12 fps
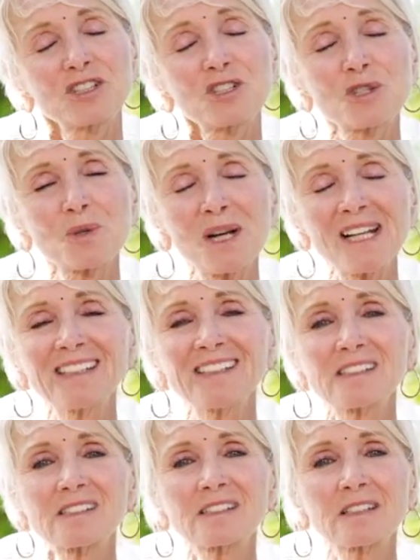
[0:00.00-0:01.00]

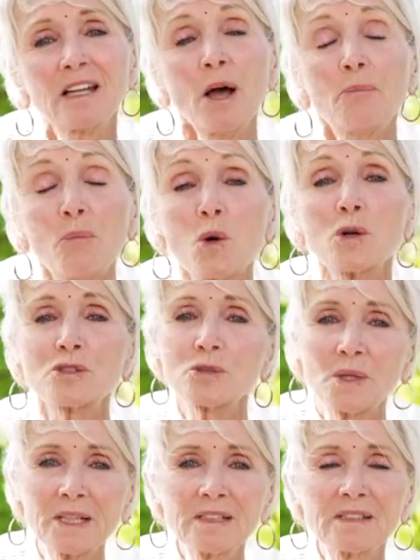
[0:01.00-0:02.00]
joyous, more
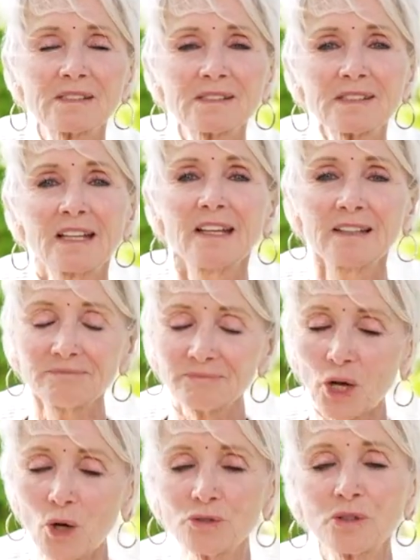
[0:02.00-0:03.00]
joyous
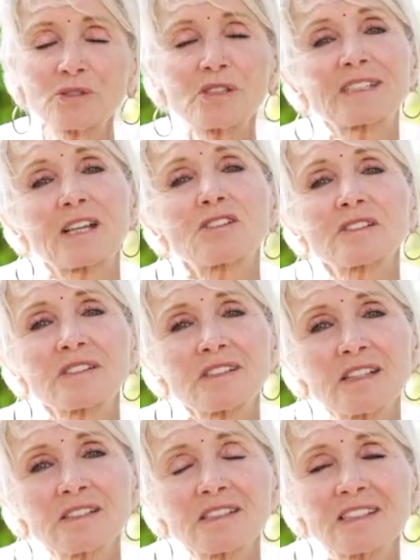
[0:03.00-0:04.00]
under the
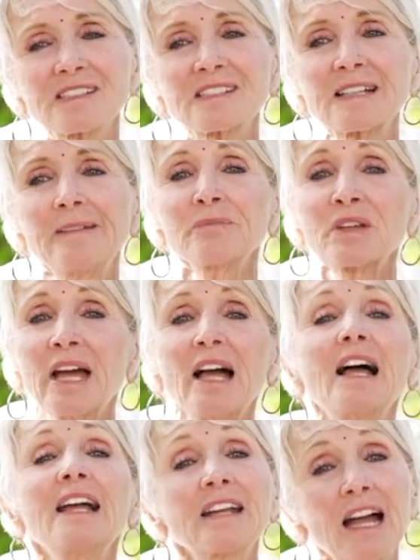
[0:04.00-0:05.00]
circumstances.
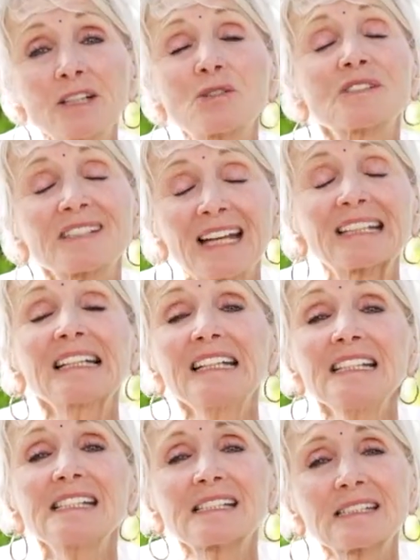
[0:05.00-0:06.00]
And I could say at
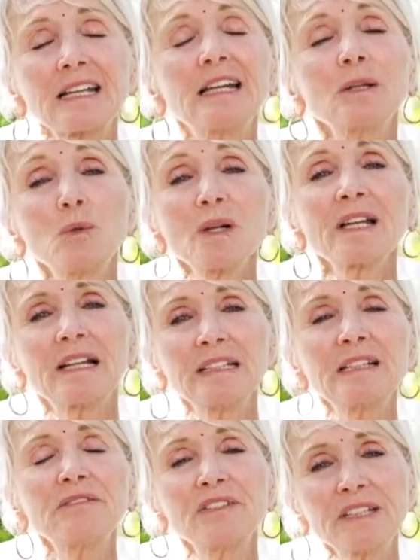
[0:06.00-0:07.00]
least it will
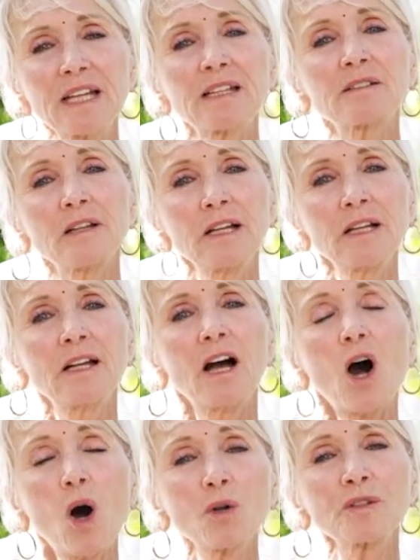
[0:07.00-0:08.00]
alleviate
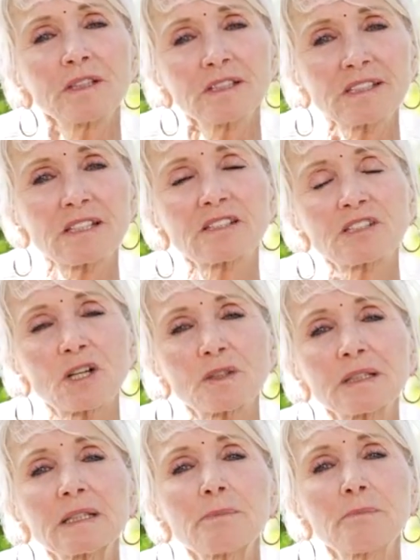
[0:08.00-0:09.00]

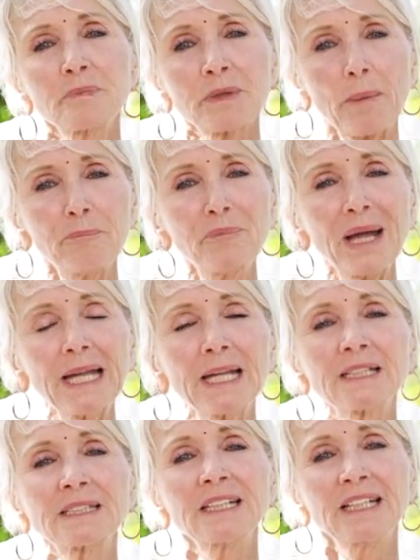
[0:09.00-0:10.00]
unnecessary
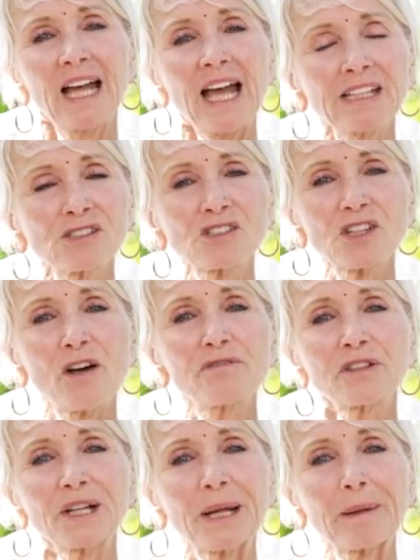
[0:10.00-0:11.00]
pain and
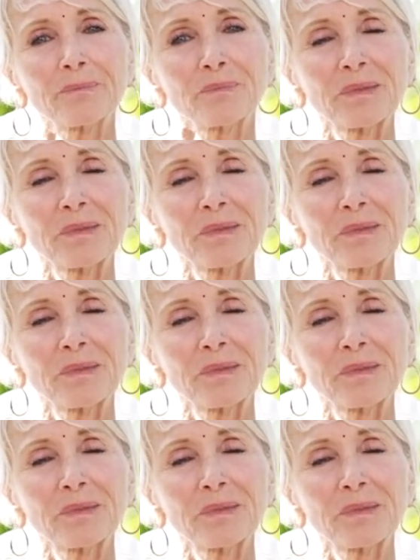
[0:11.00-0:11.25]
suffering.